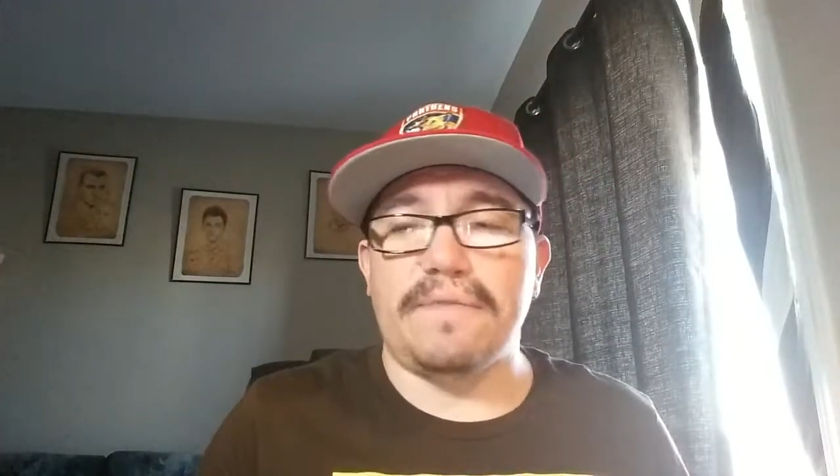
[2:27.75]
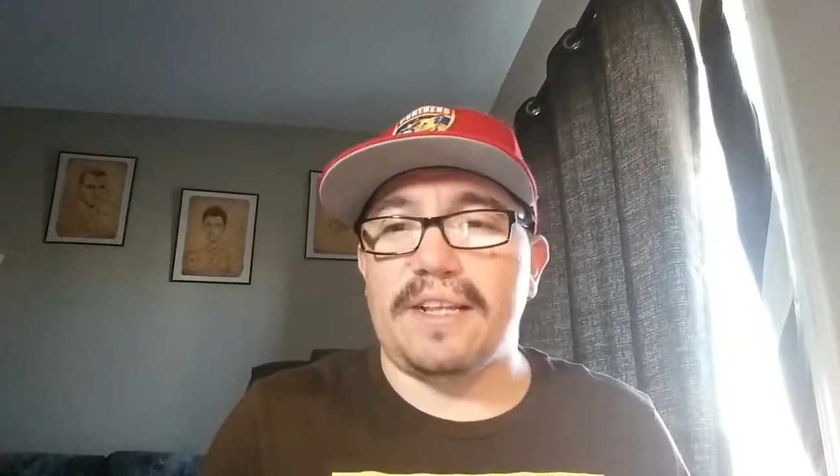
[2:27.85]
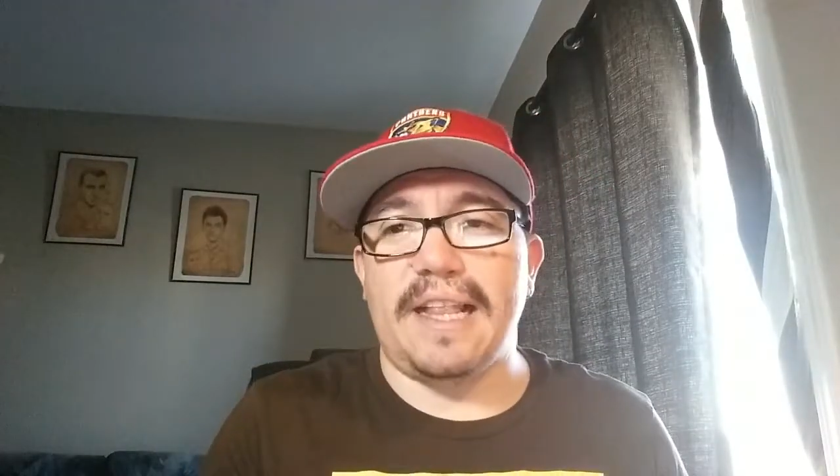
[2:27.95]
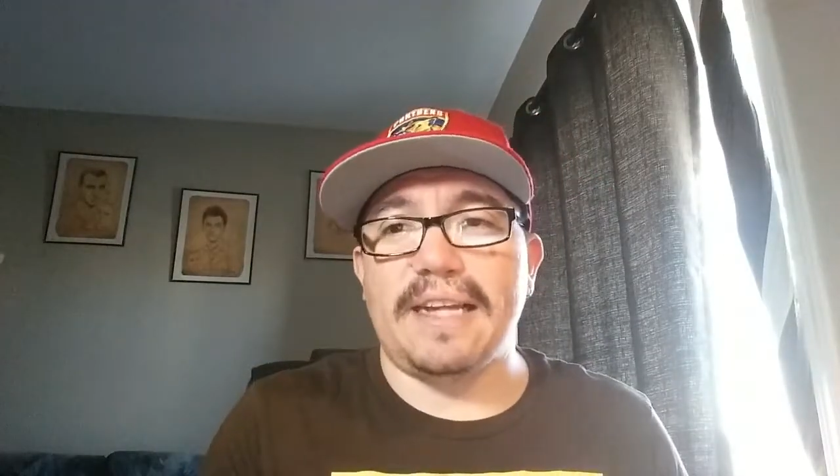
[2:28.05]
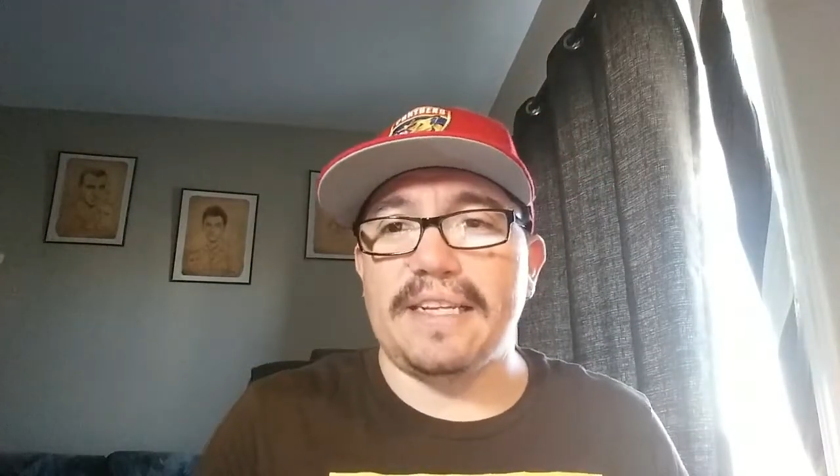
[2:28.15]
The
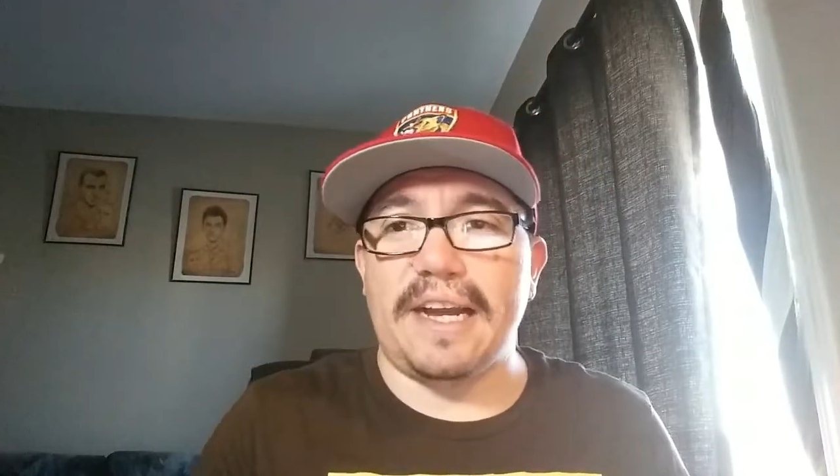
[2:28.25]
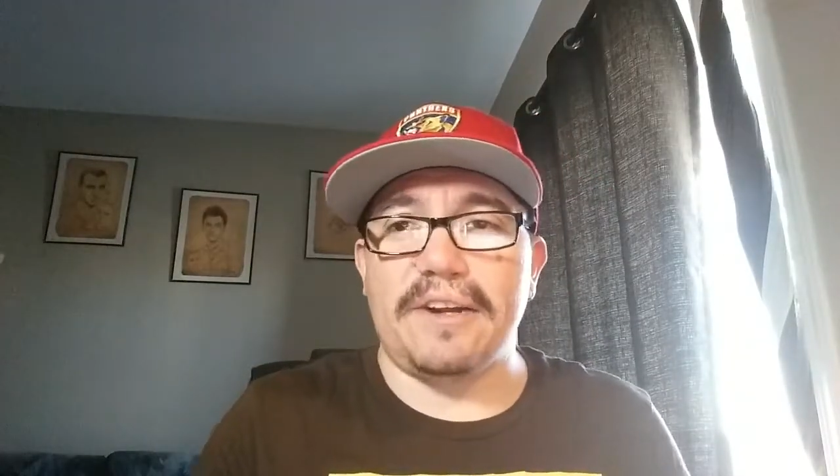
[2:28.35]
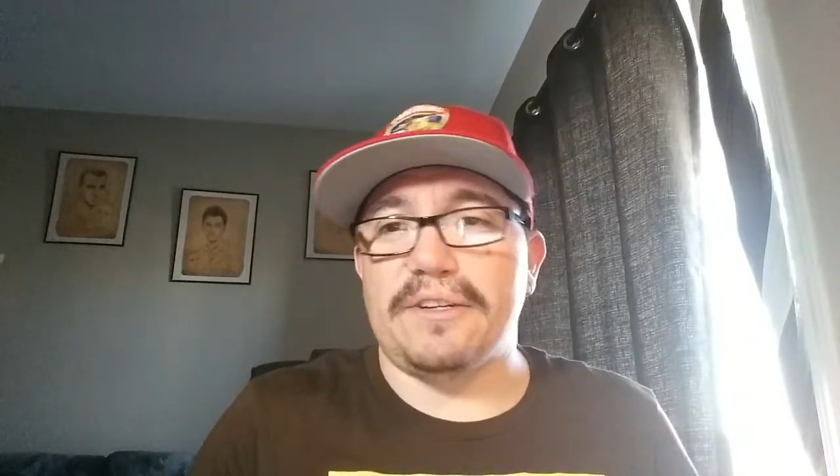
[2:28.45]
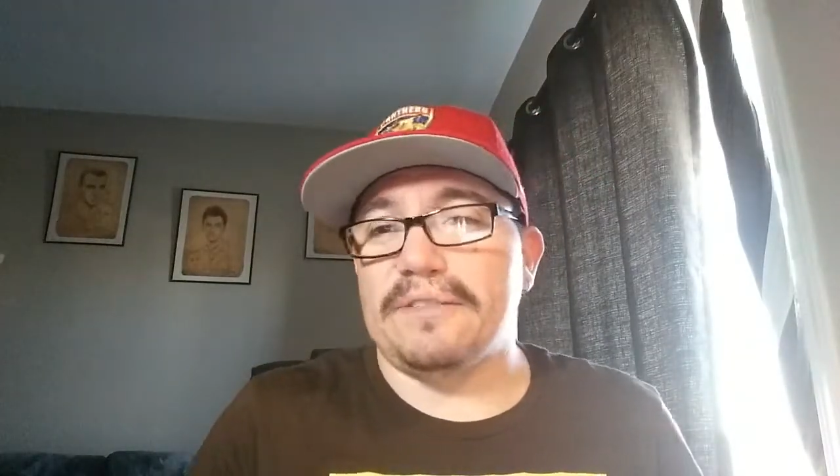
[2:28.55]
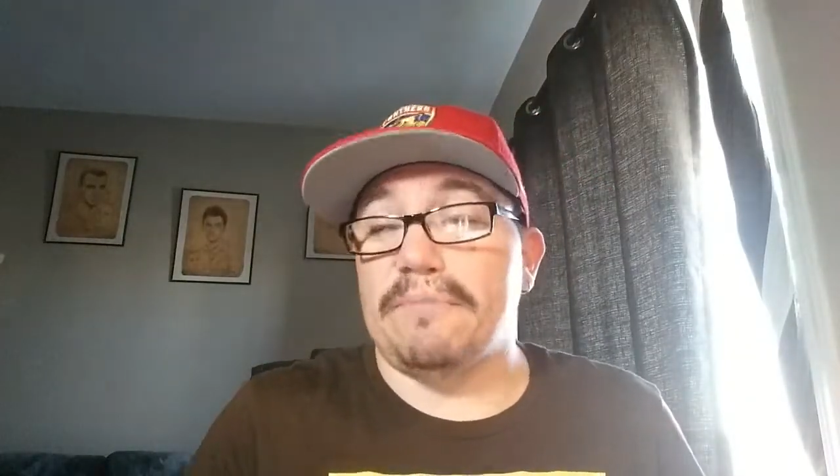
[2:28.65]
last thing I
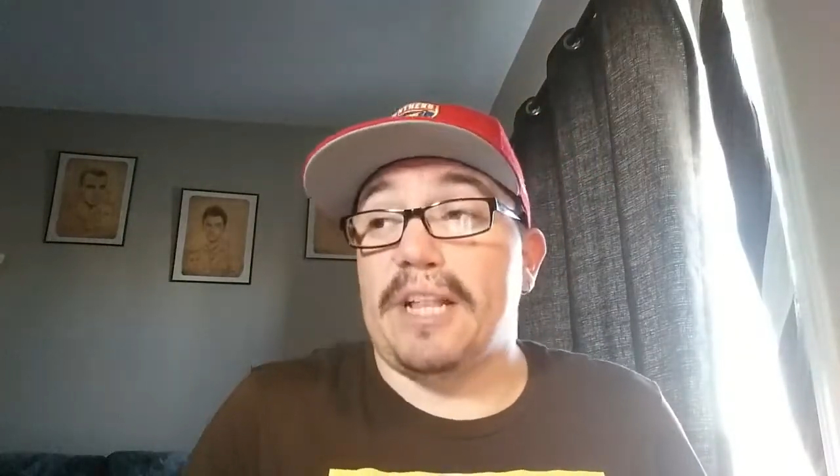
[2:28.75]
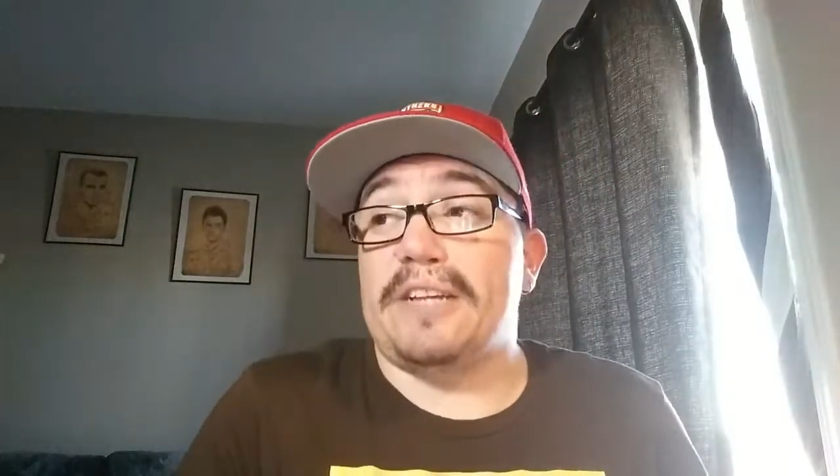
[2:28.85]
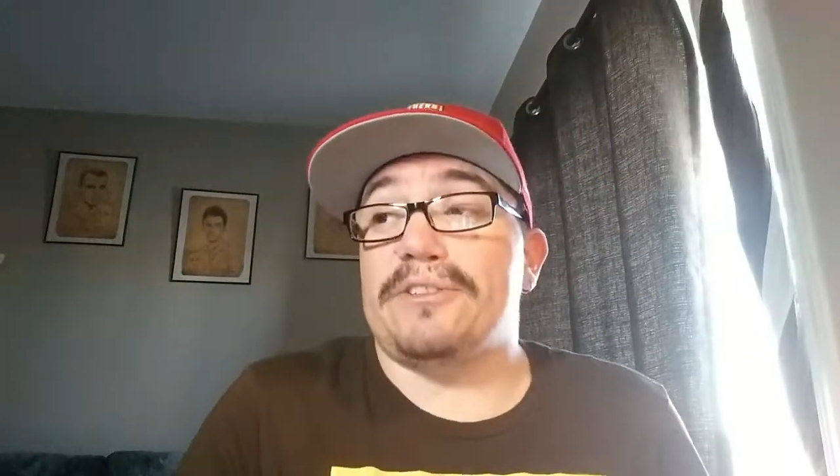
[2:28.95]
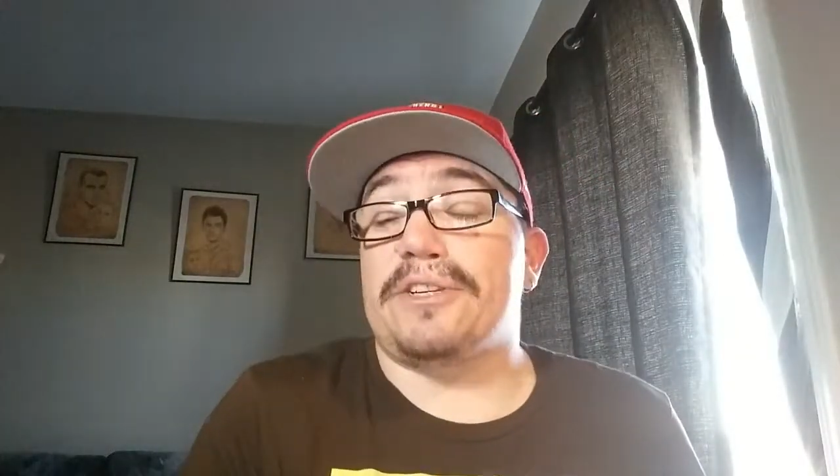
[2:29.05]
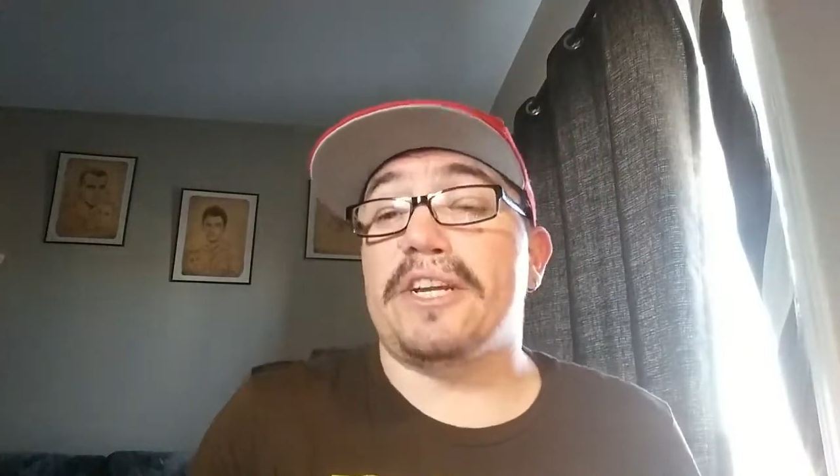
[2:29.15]
heard is
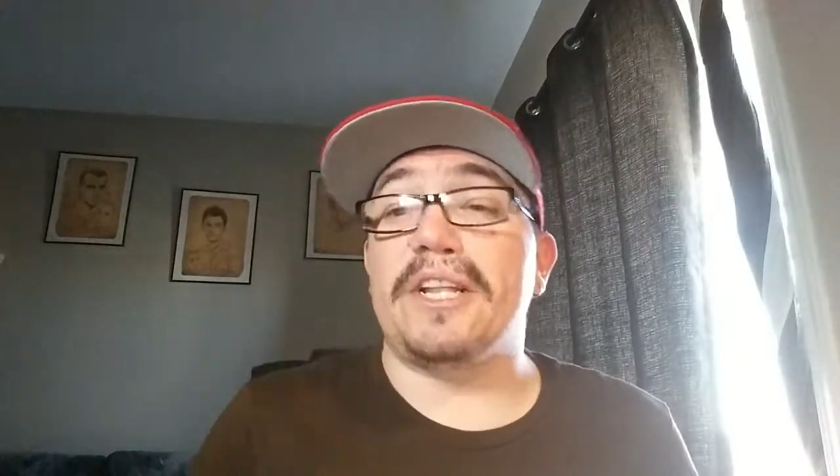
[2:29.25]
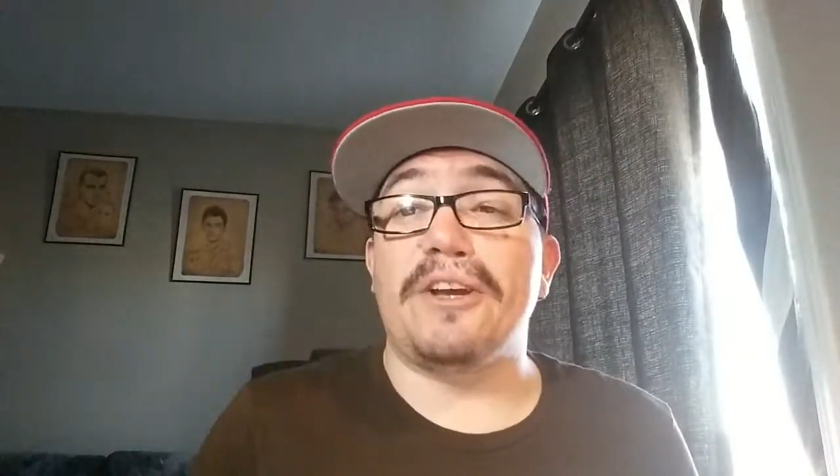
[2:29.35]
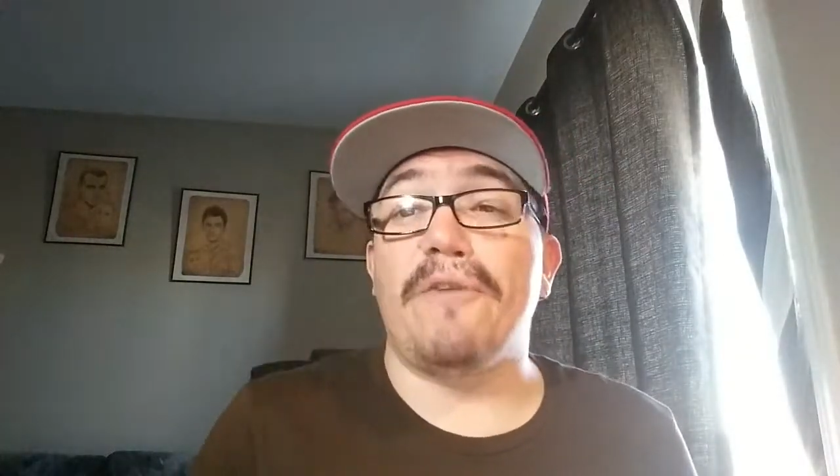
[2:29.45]
millennials are killing